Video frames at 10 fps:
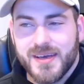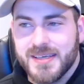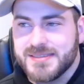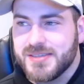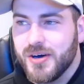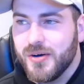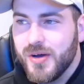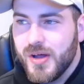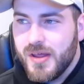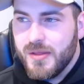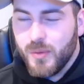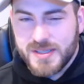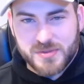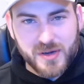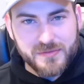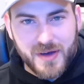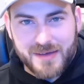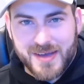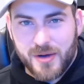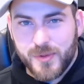And so the
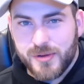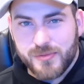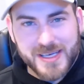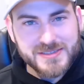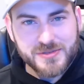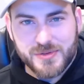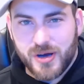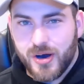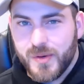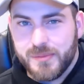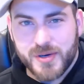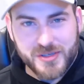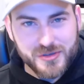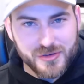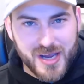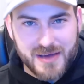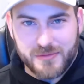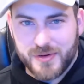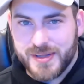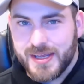125 gallon, we'd redo it all. We put new
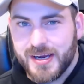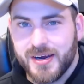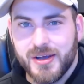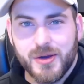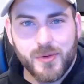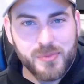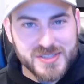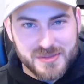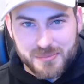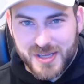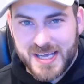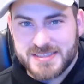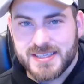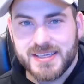gravel in there. We put some plants in